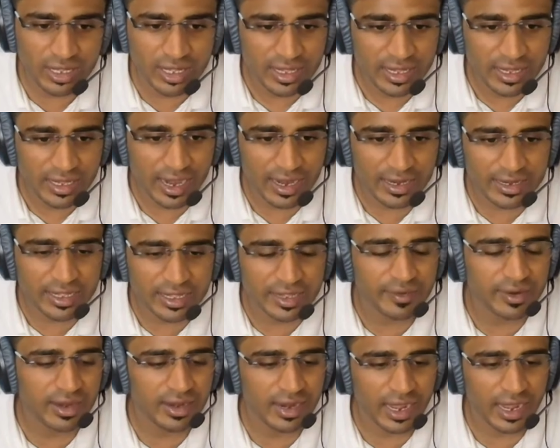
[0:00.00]
He had
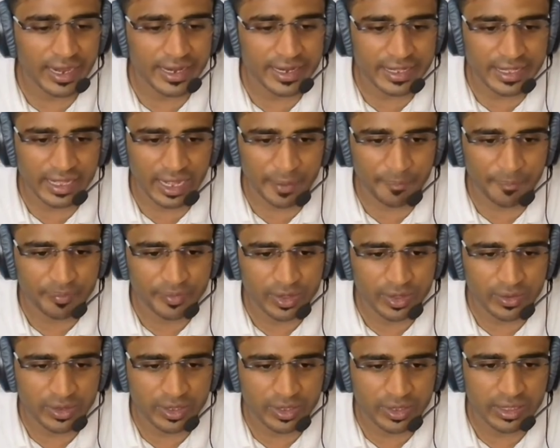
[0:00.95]
given an idea.
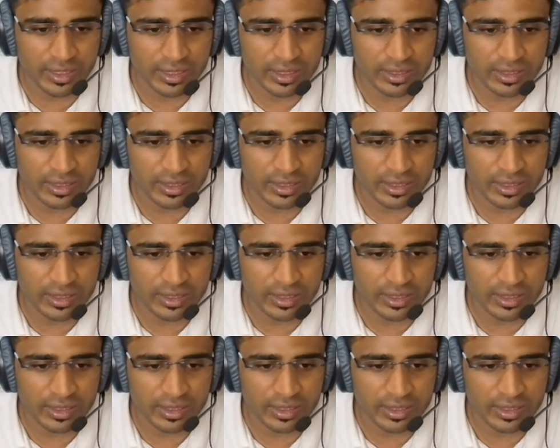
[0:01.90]
Okay,